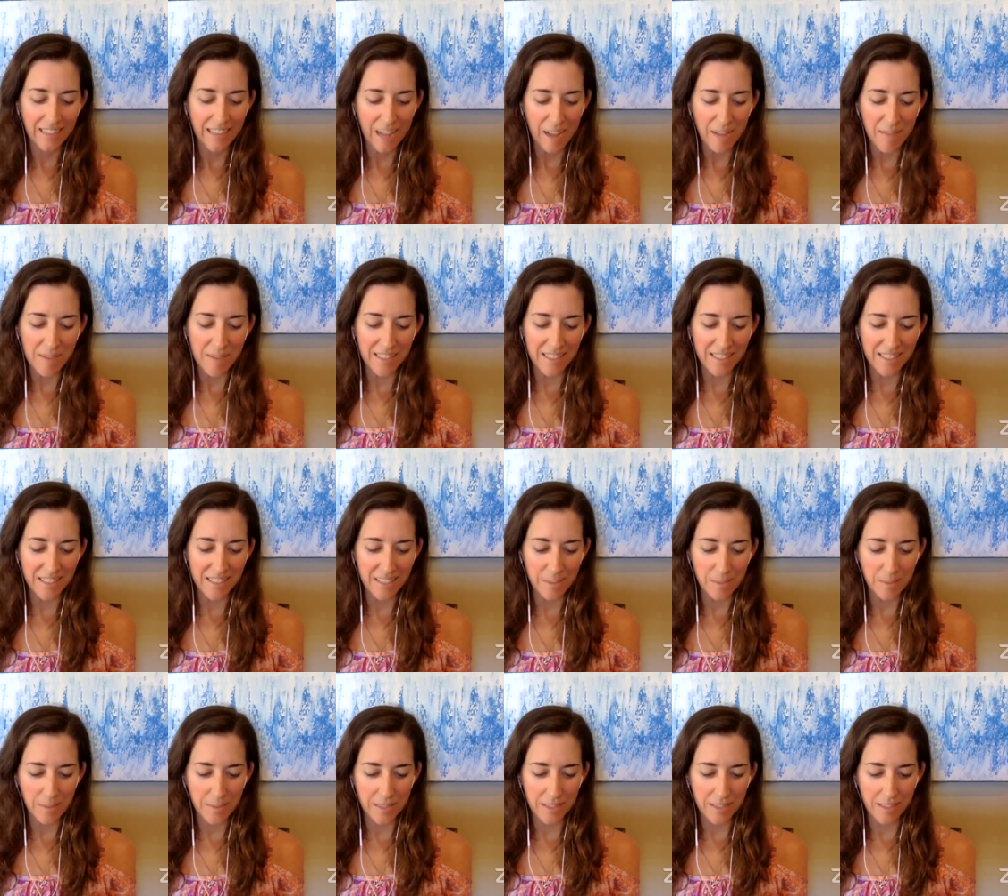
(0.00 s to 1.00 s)
Happy to see
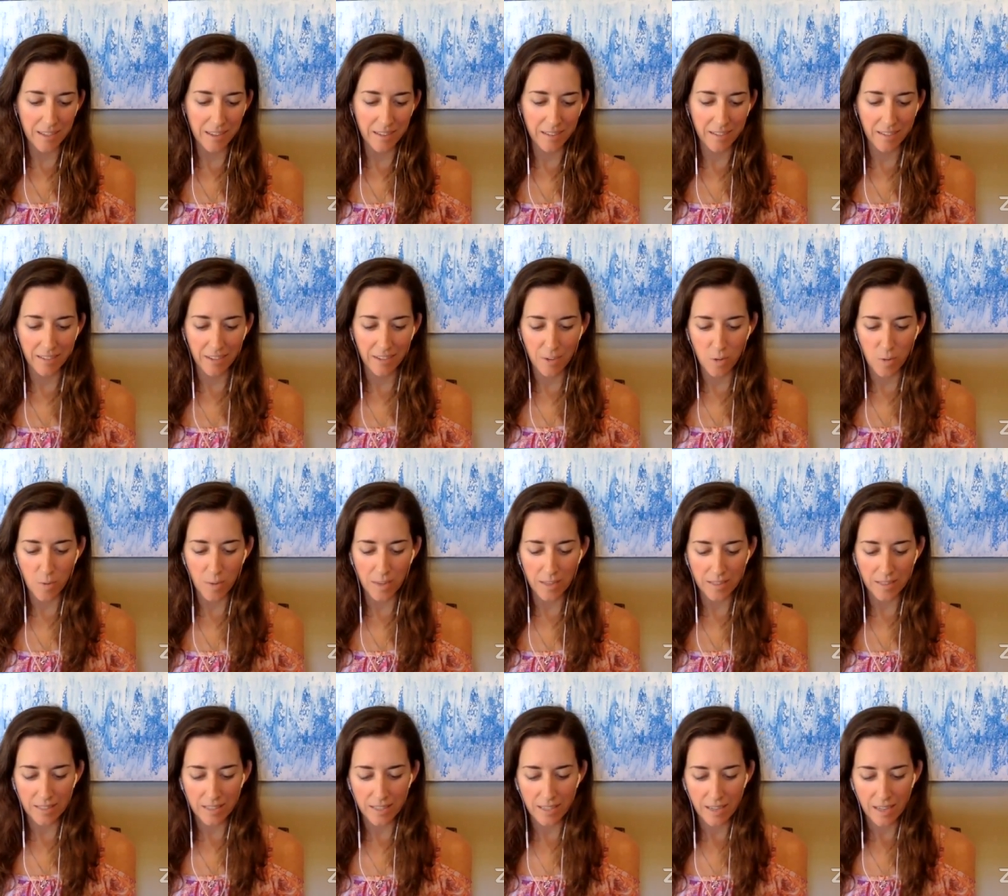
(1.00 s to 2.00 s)
you, my dear. You're the
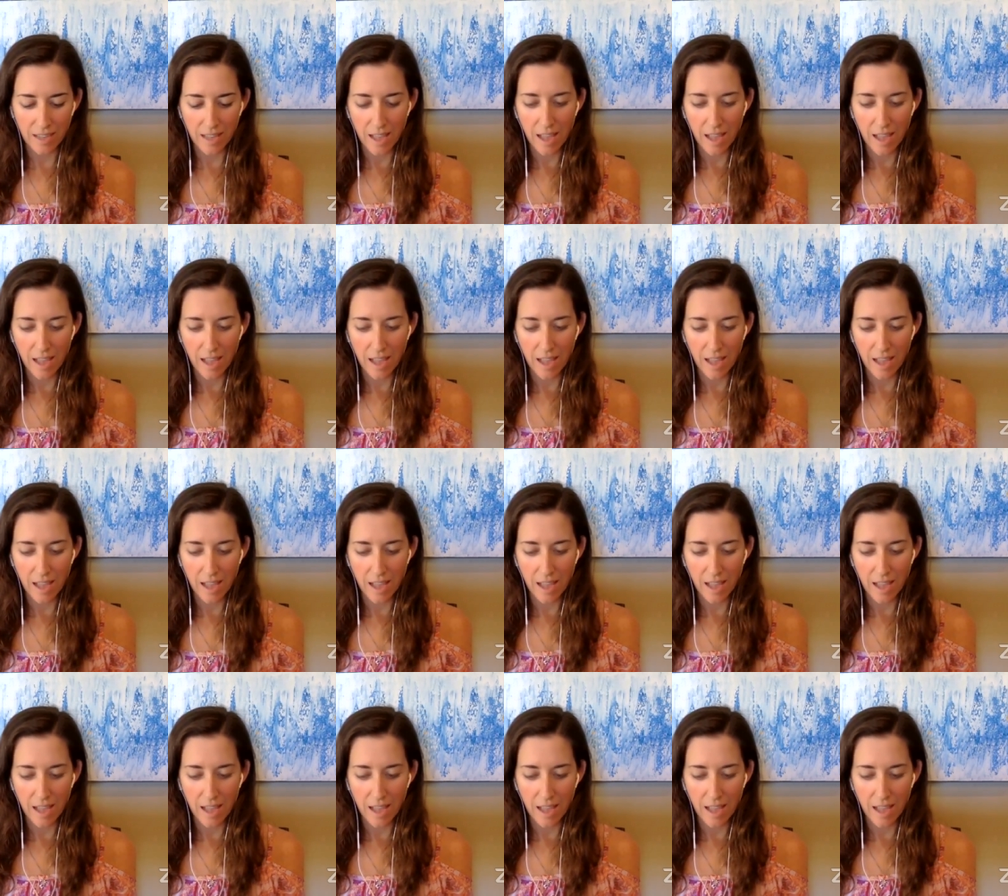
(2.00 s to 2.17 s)
best.